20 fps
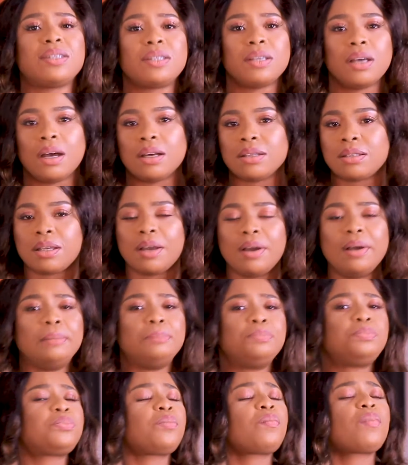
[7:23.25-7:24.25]
us,
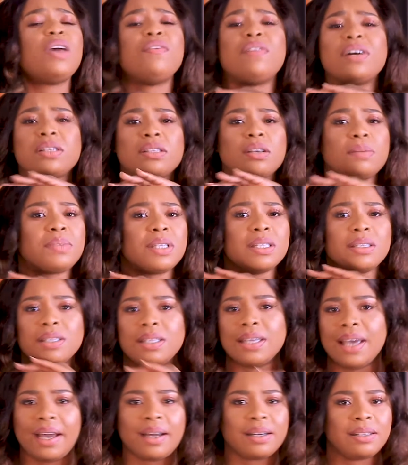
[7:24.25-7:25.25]
give us something
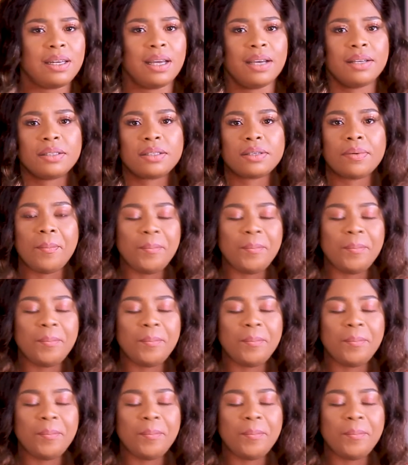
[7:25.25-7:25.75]
decadent.